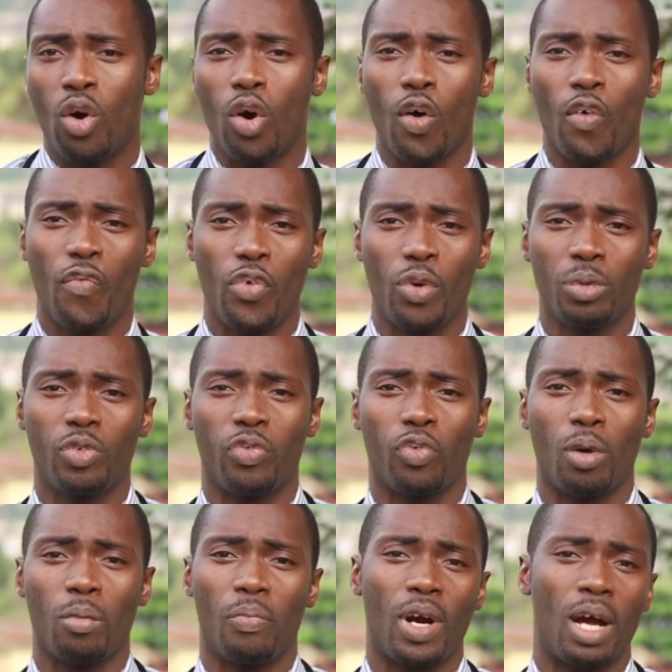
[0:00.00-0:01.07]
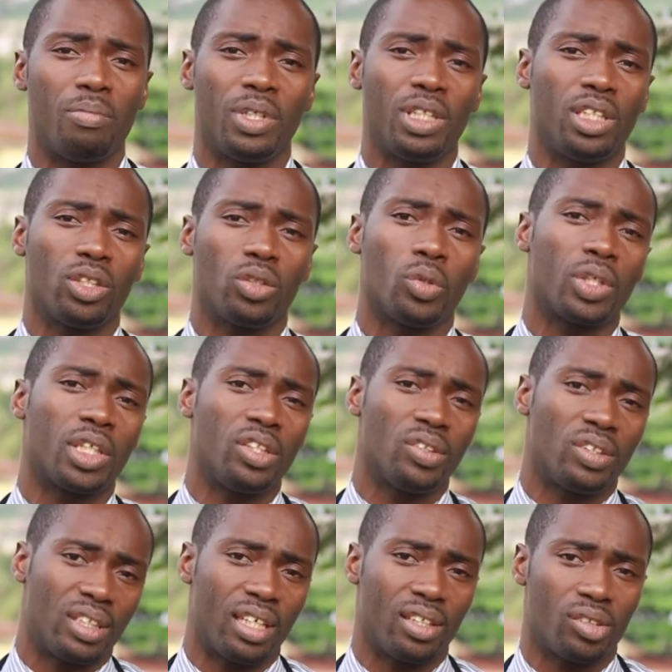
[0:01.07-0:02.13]
or fumes from probably cooking
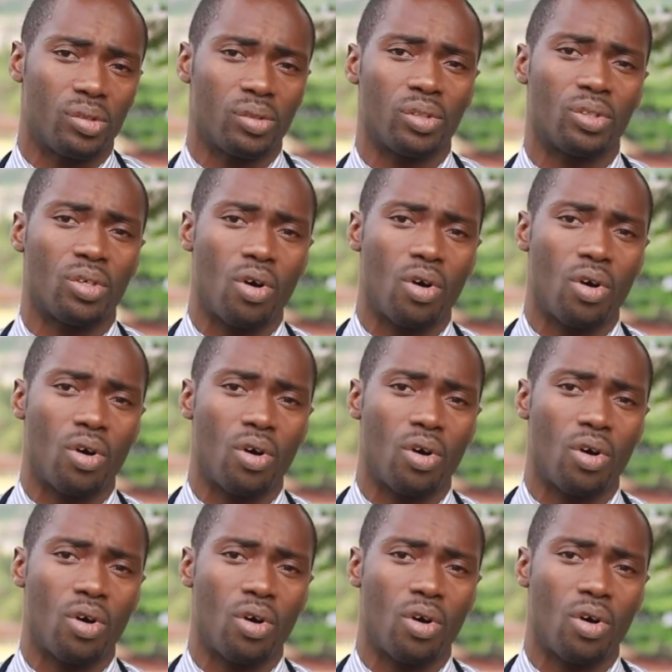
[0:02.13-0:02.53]
utensils,